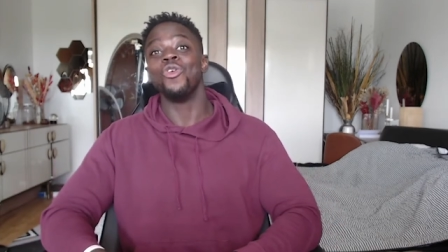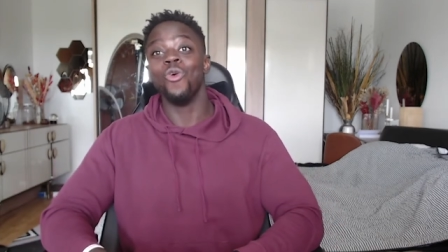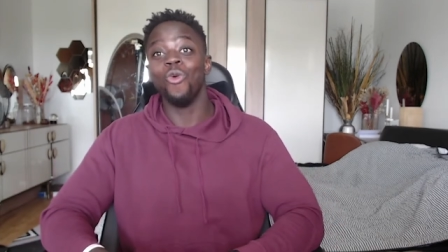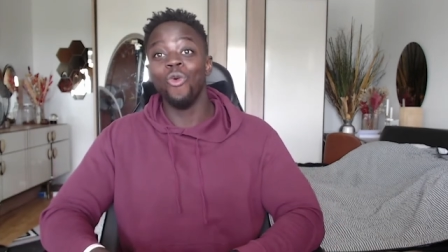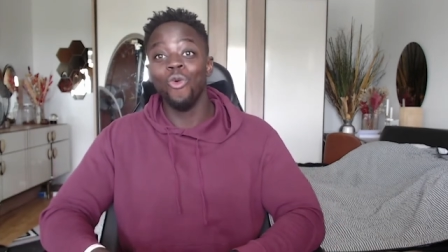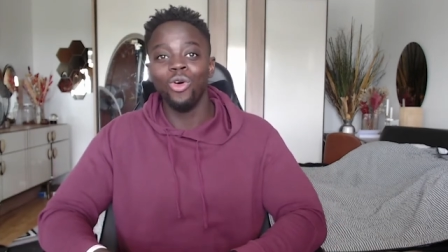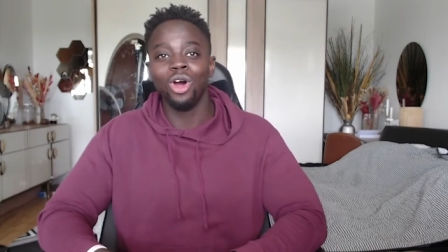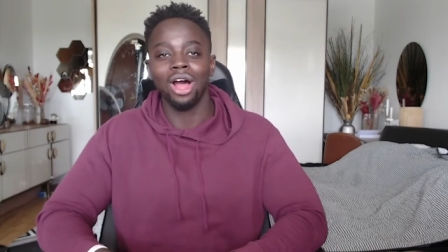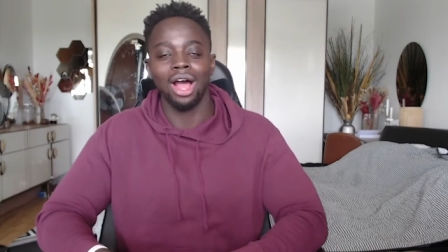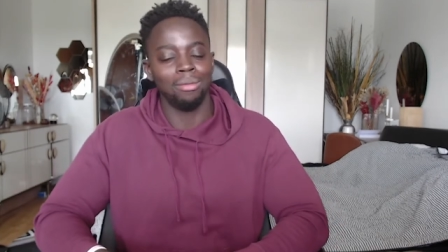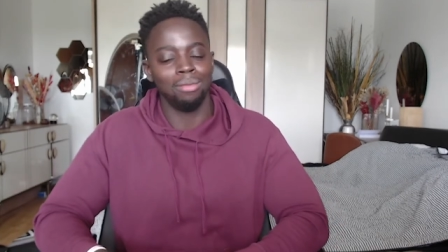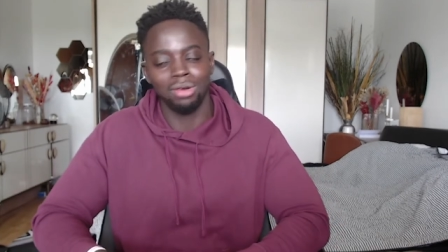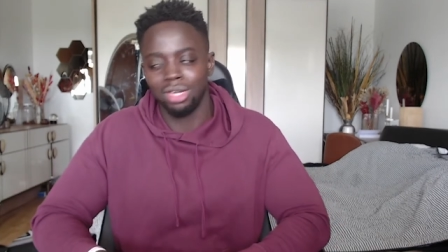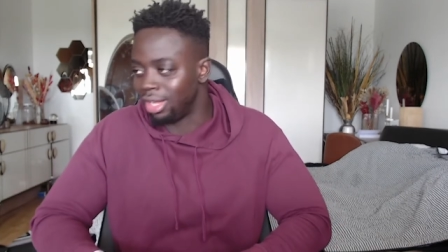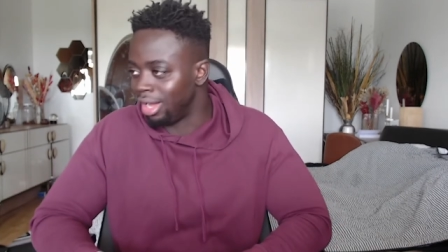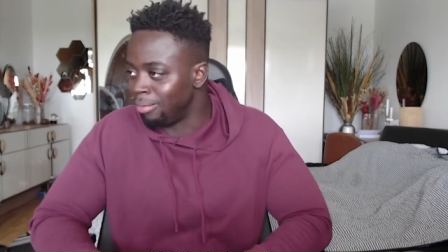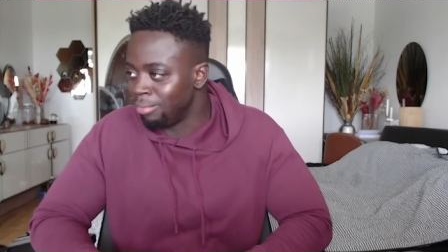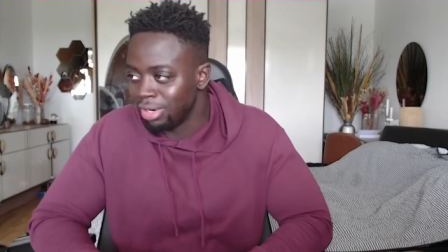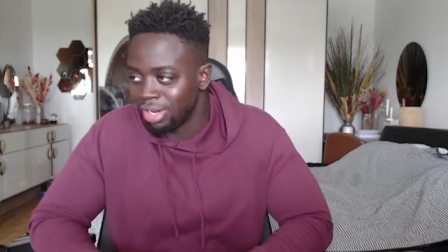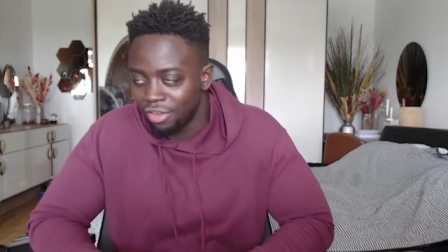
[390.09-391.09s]
Ooh, I'm gonna,
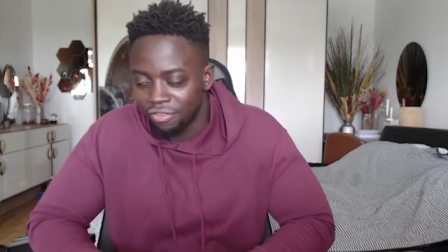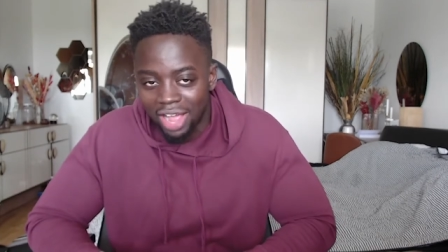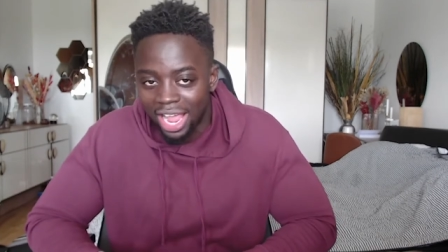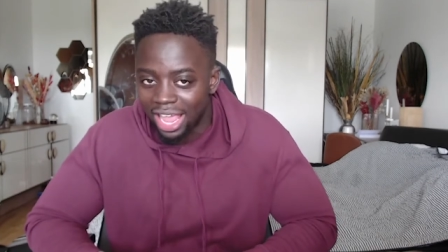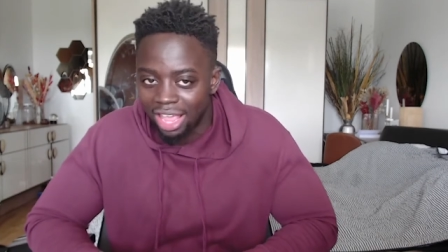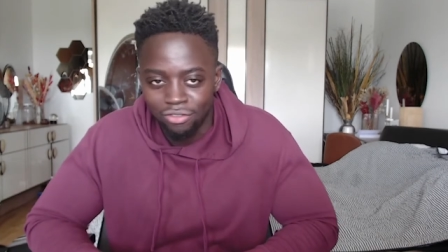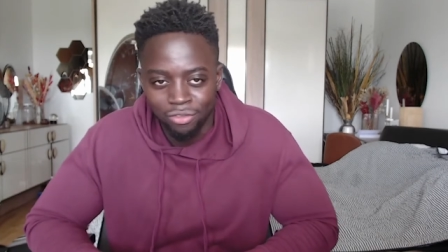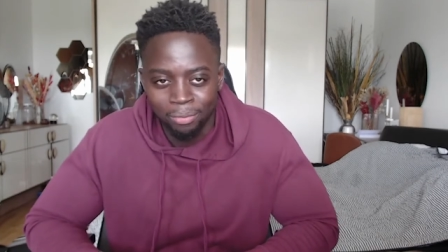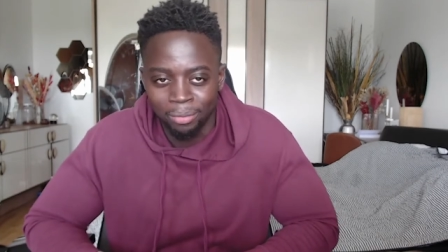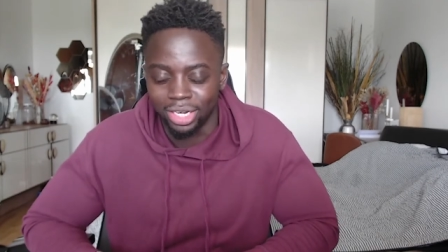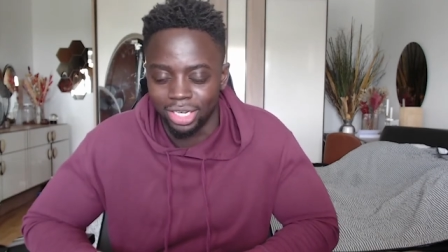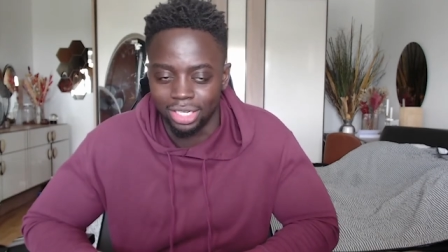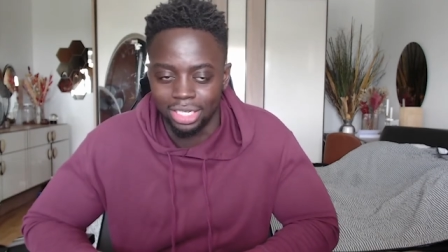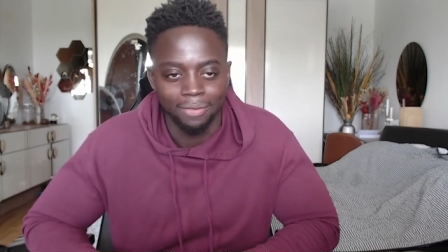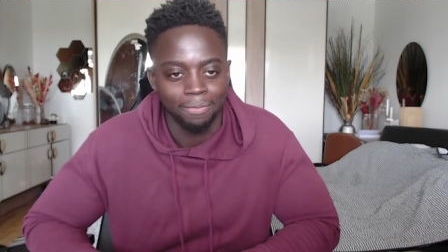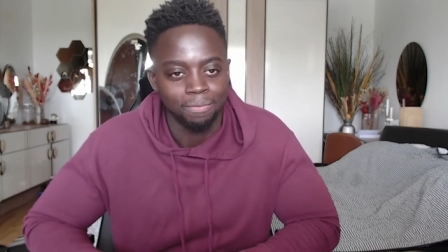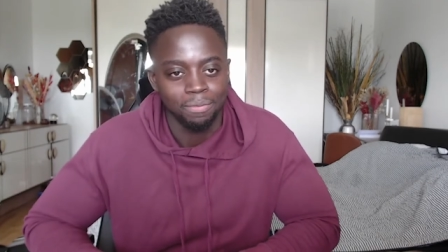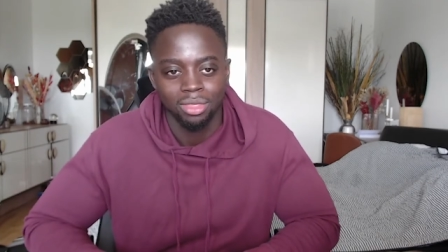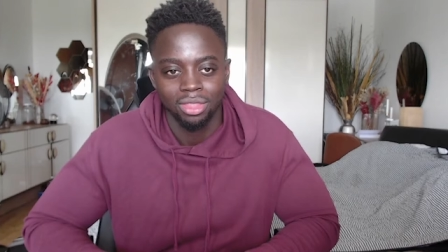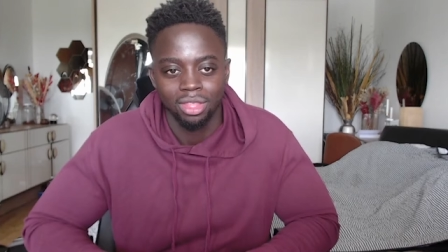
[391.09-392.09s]
I'm gonna fight everybody.
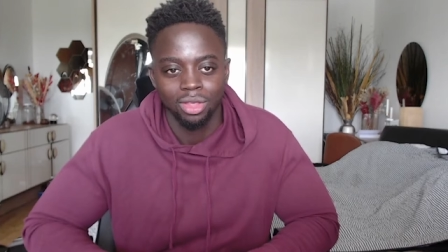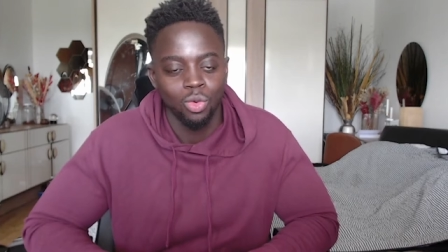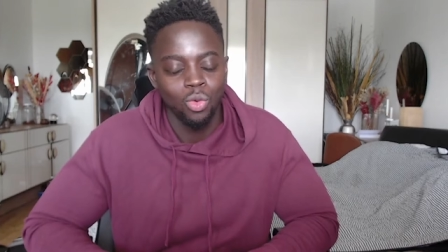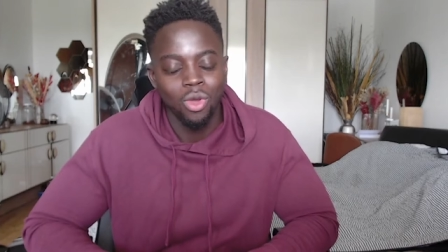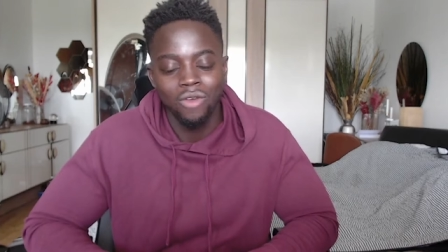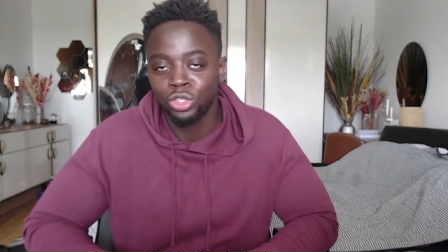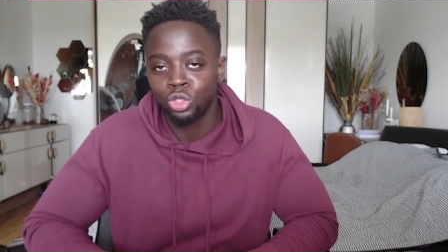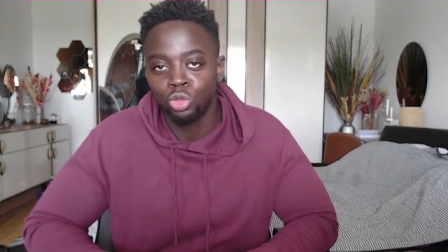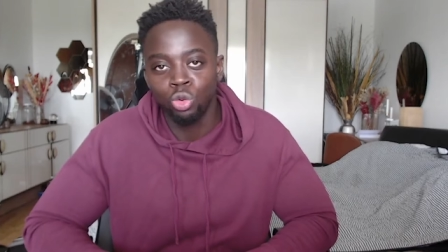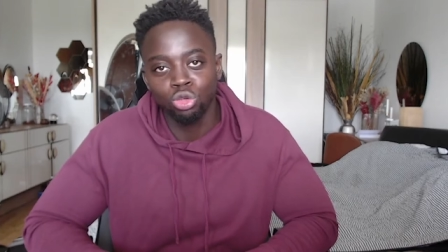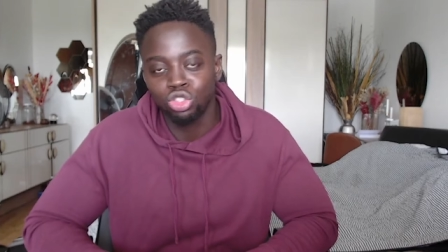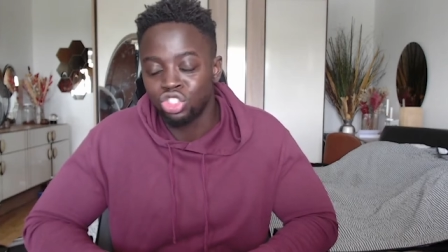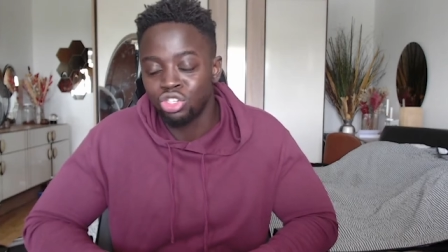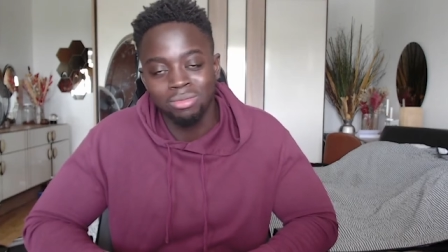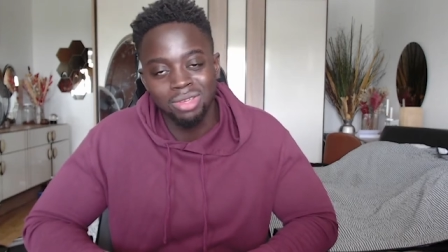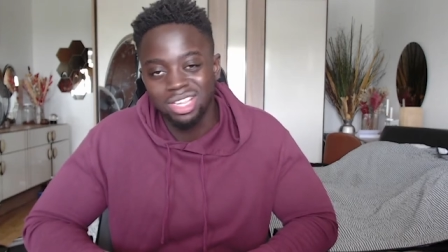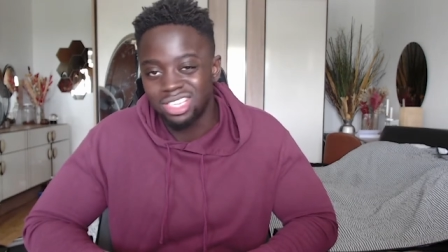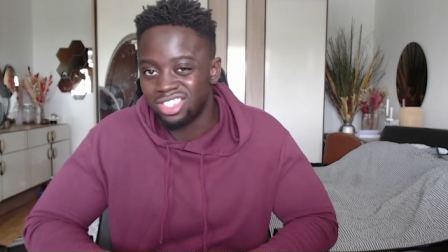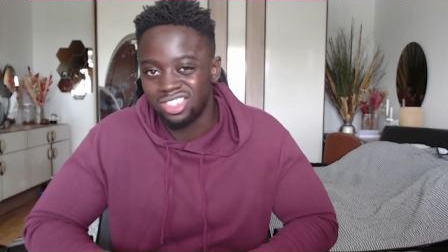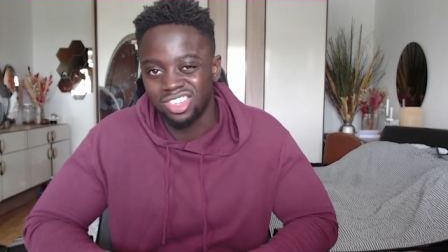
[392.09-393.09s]
Whoever talks to
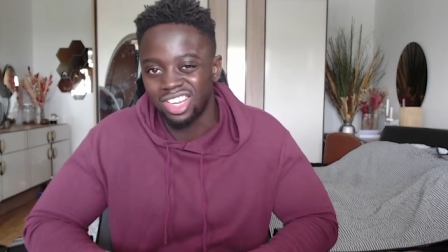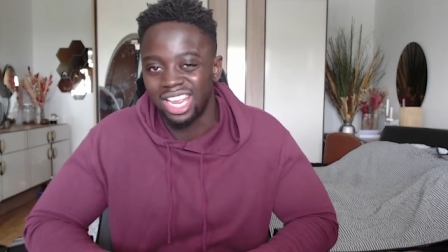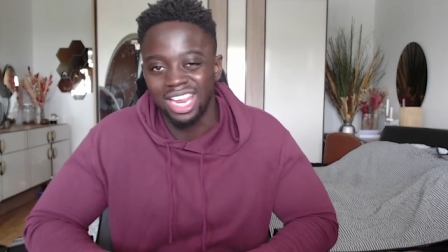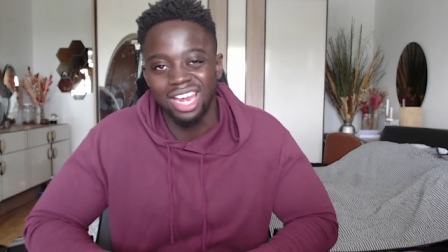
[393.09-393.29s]
me is just gonna